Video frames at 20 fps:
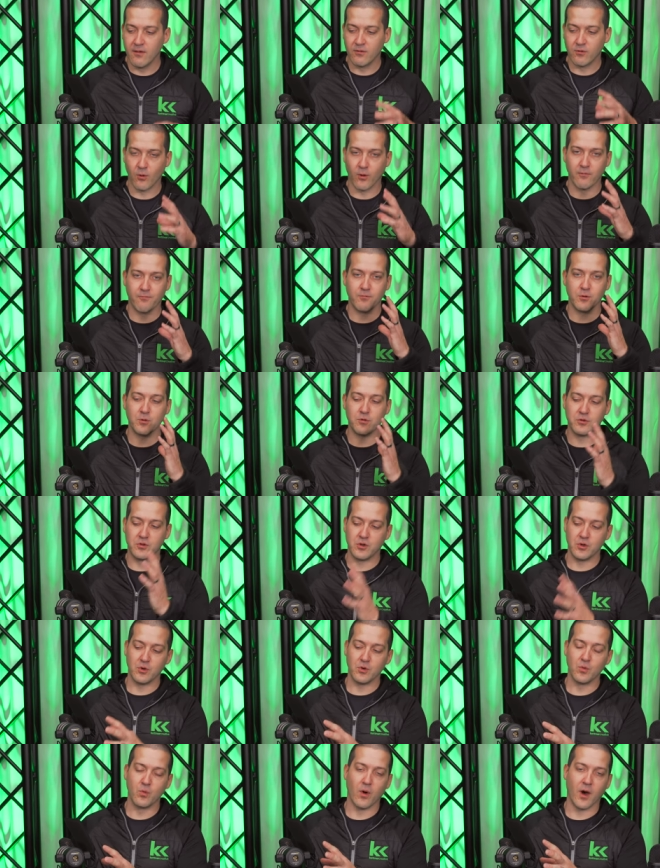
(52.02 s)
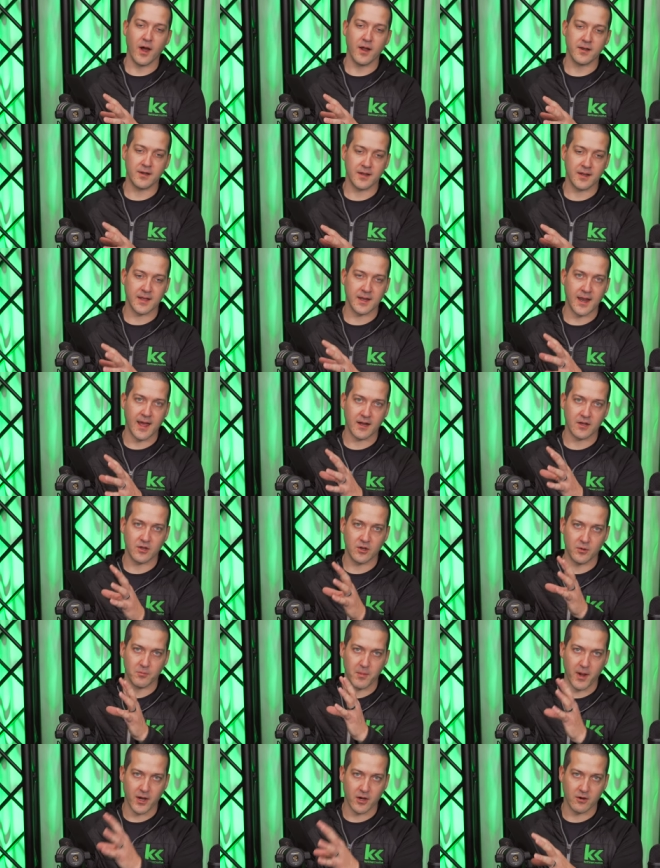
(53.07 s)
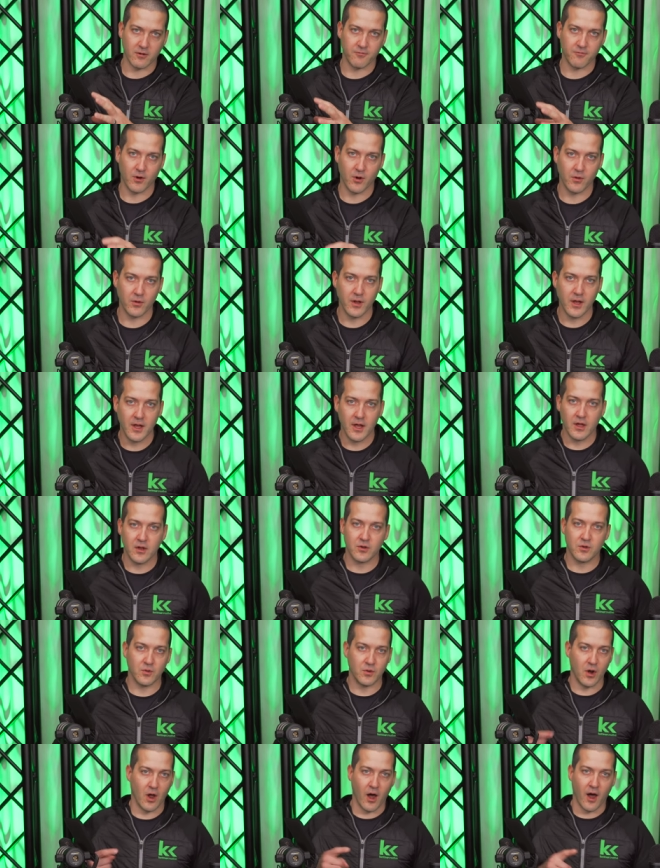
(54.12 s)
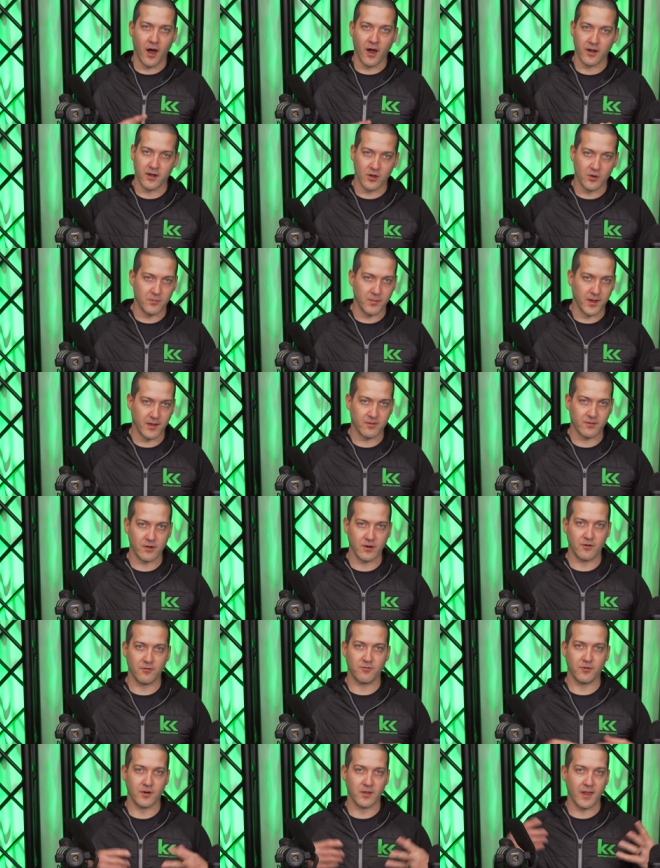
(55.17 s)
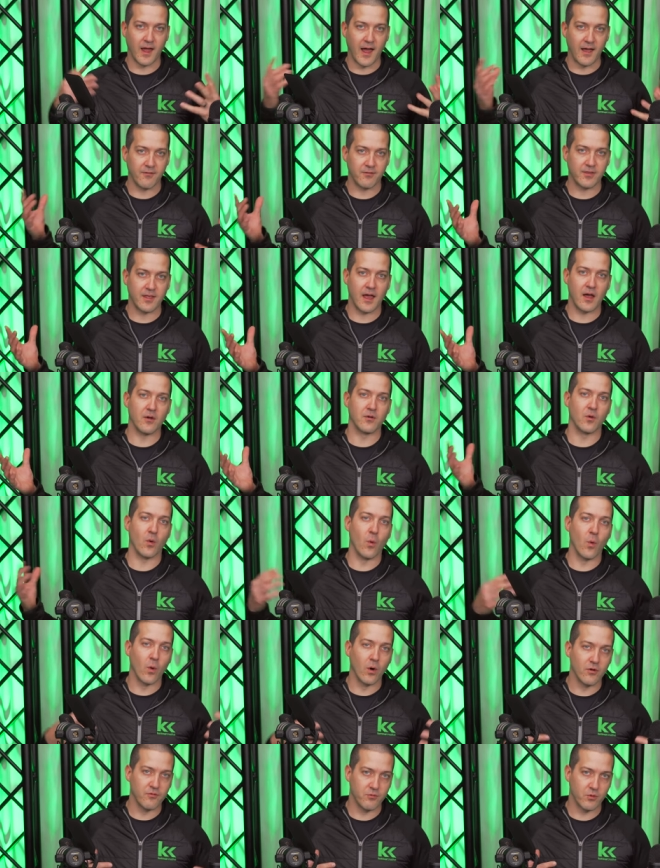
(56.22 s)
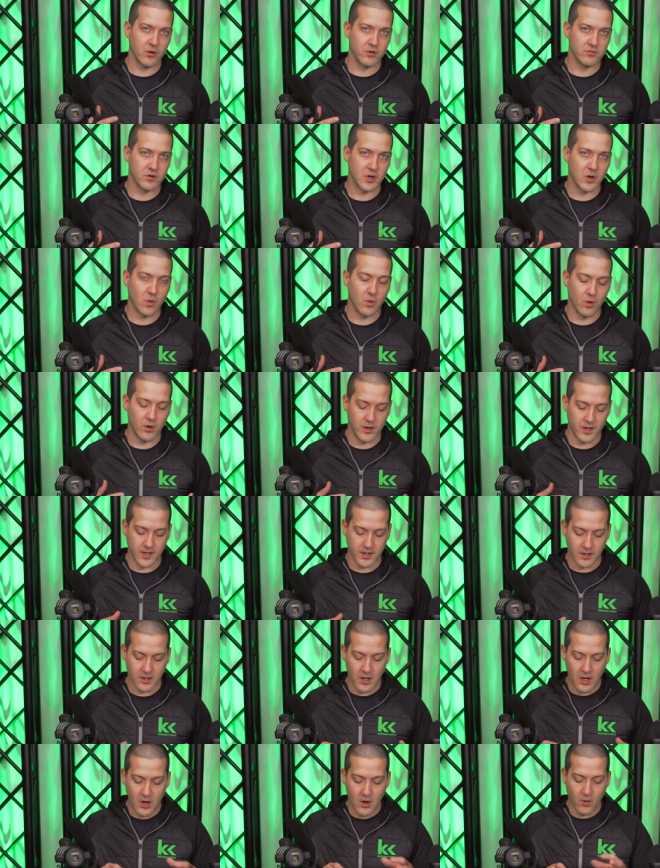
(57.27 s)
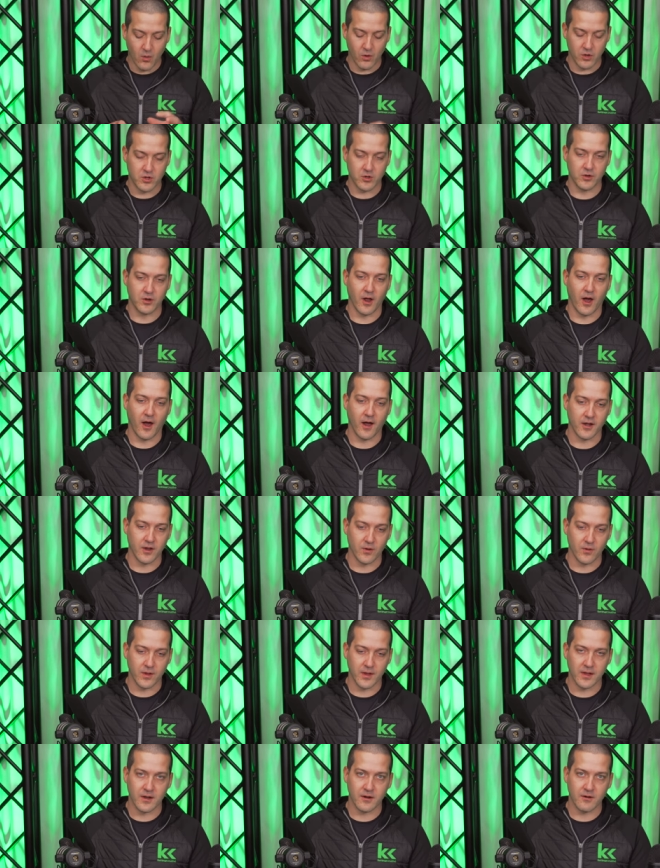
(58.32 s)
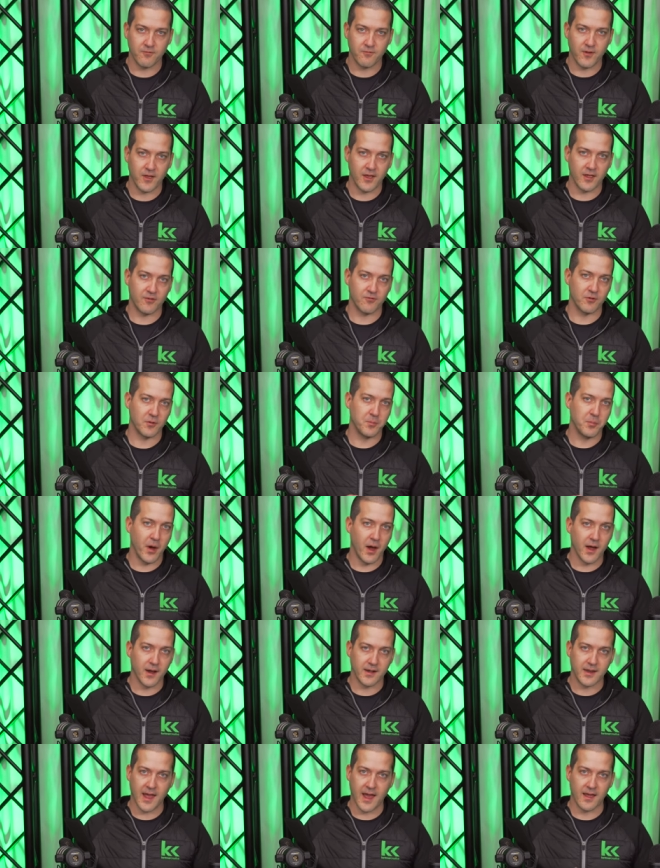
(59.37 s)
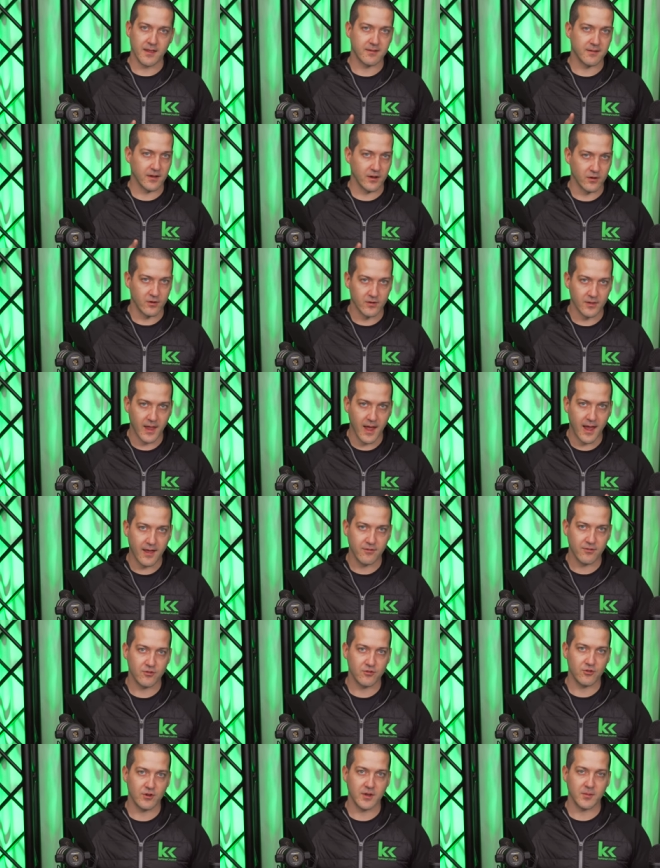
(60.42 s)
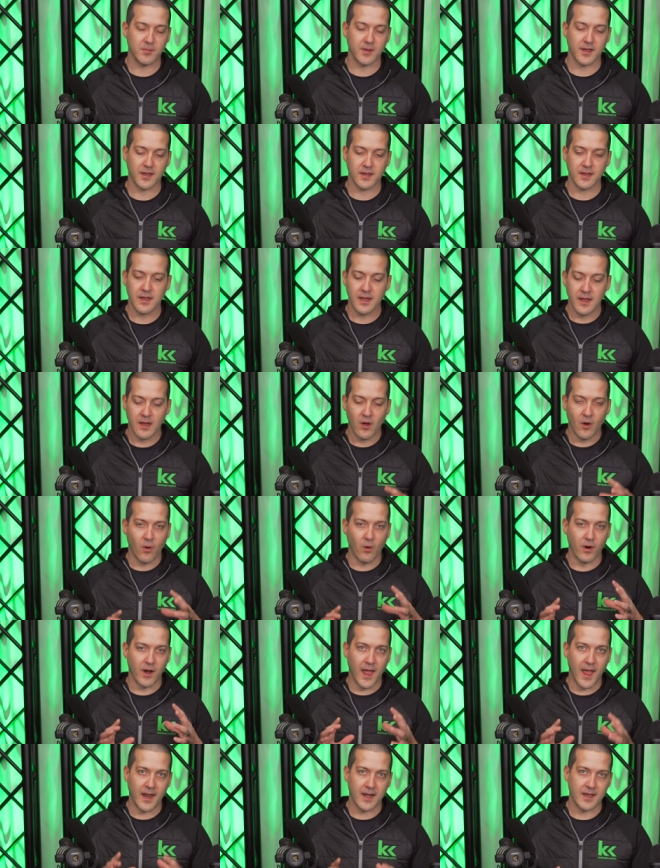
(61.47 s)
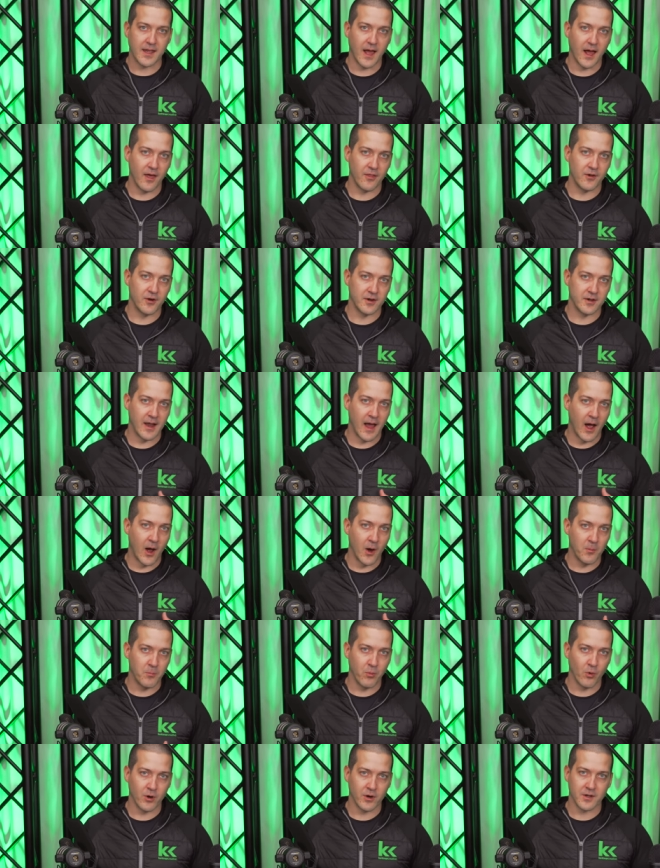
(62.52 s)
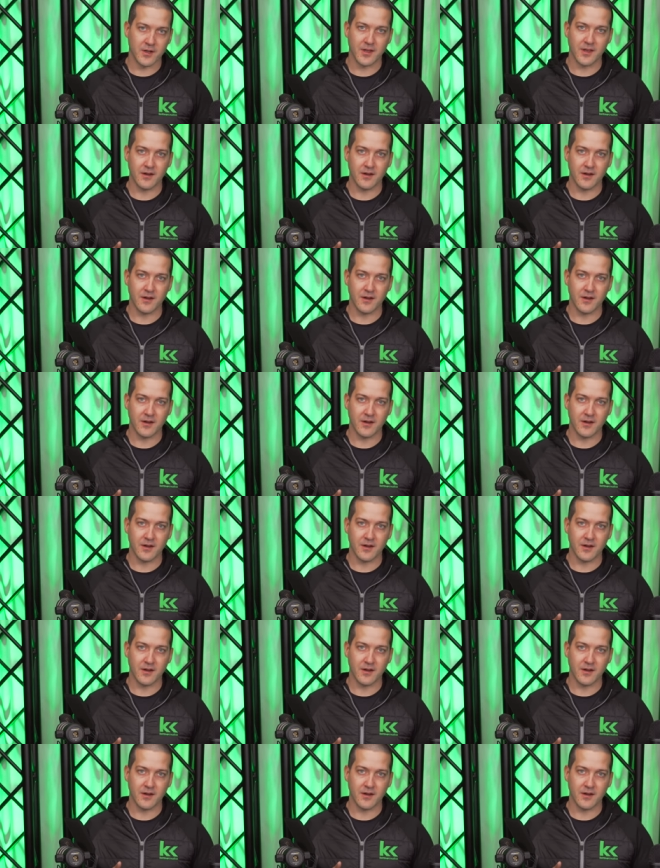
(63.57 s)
So if you do want to connect your microphone to an audio mixer for live sound or for recording, or to an audio interface for podcasting or live streaming, or any other outboard